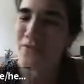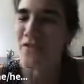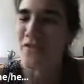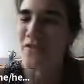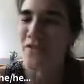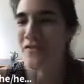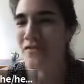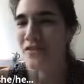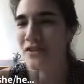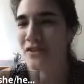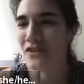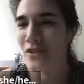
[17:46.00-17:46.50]
can prove
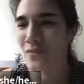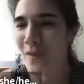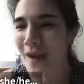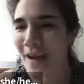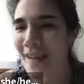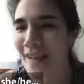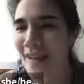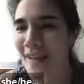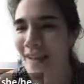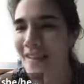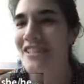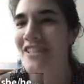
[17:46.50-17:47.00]
that the first
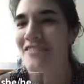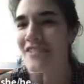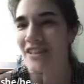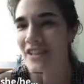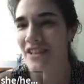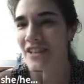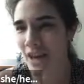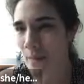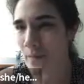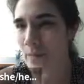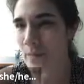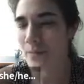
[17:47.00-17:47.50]
homology of
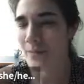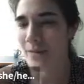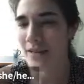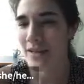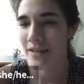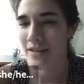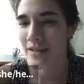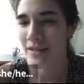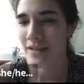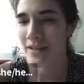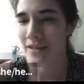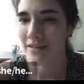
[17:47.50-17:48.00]
the
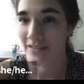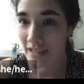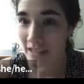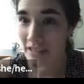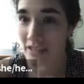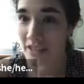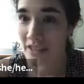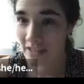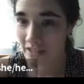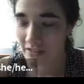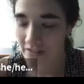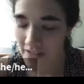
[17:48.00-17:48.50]
complement of
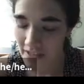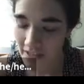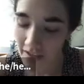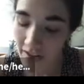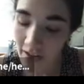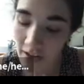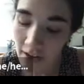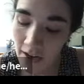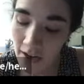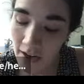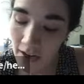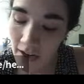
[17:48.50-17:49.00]
such a
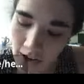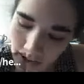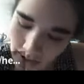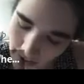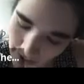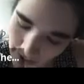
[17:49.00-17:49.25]
sphere